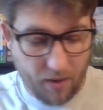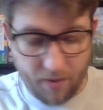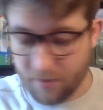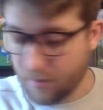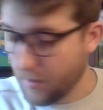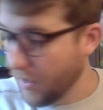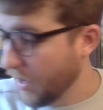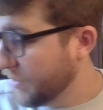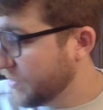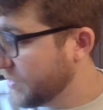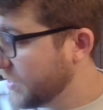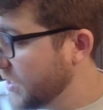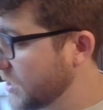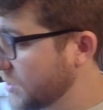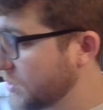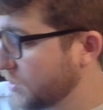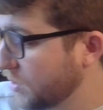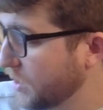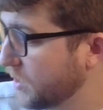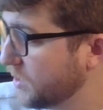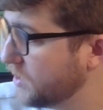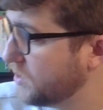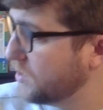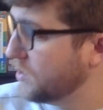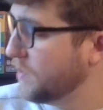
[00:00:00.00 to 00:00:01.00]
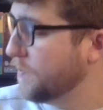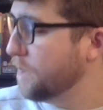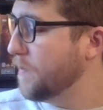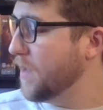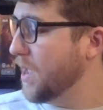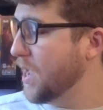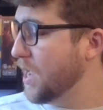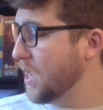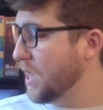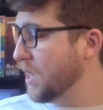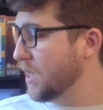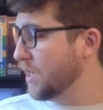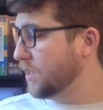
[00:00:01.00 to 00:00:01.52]
I think that's the
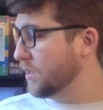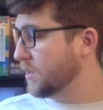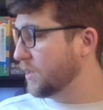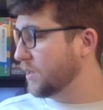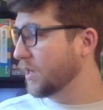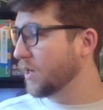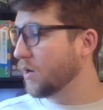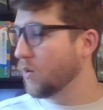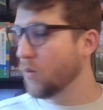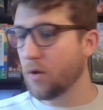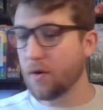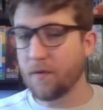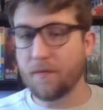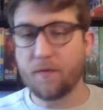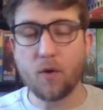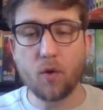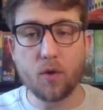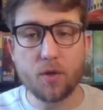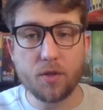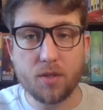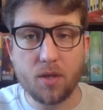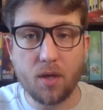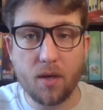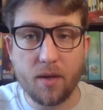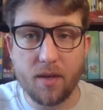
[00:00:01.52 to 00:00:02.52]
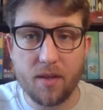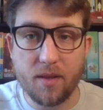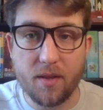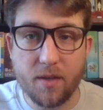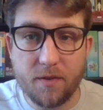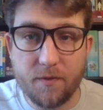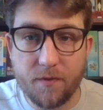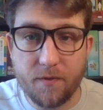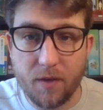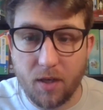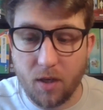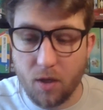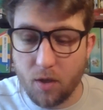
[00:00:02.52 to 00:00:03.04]
main thing I want to focus on in this
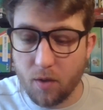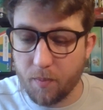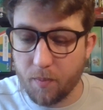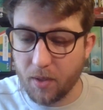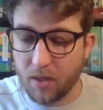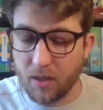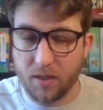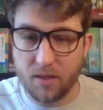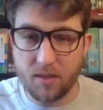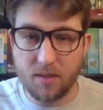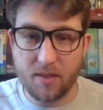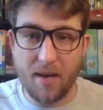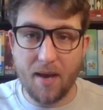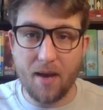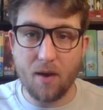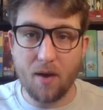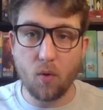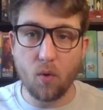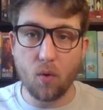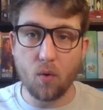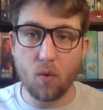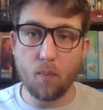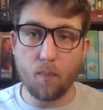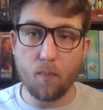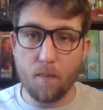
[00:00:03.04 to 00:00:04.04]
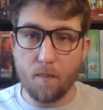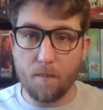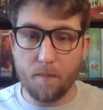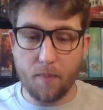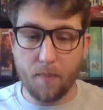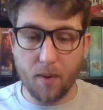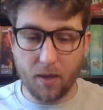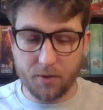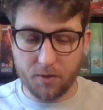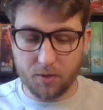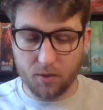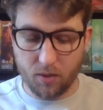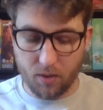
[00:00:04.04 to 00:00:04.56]
video, because that whole
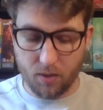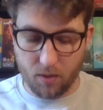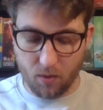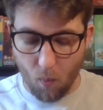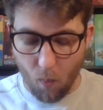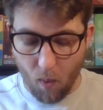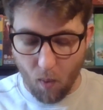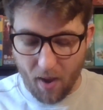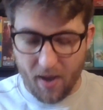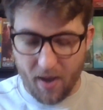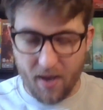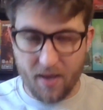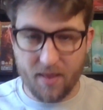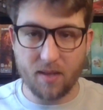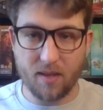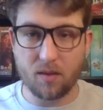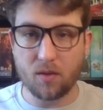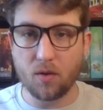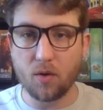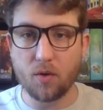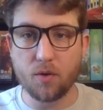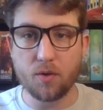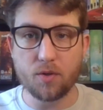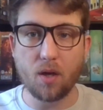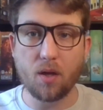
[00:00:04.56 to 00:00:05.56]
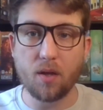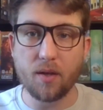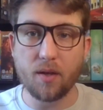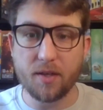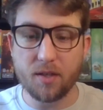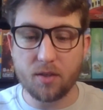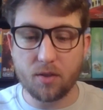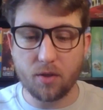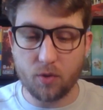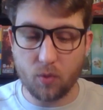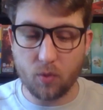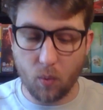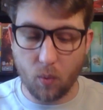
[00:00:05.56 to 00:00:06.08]
puzzle and the way that those all
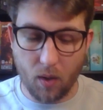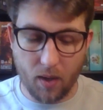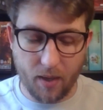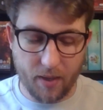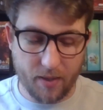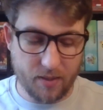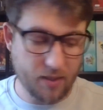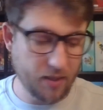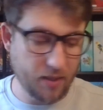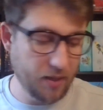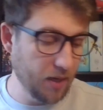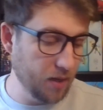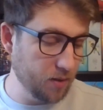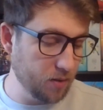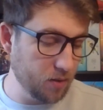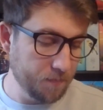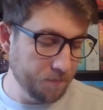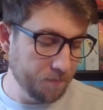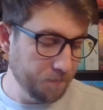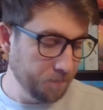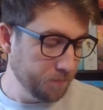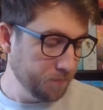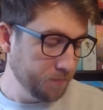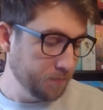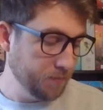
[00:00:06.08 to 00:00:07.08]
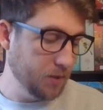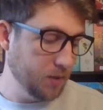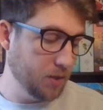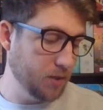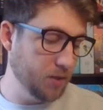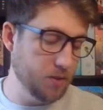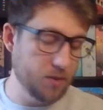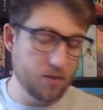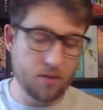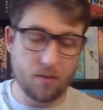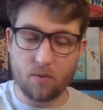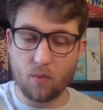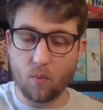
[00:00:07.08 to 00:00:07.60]
intertwine together,
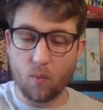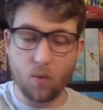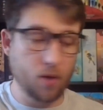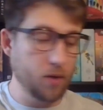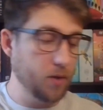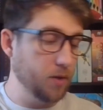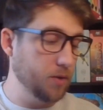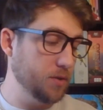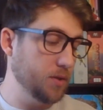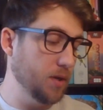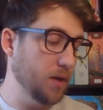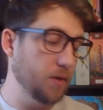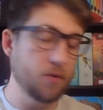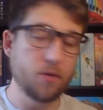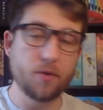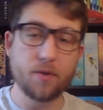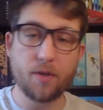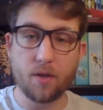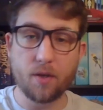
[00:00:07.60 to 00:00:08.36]
because the workers not only are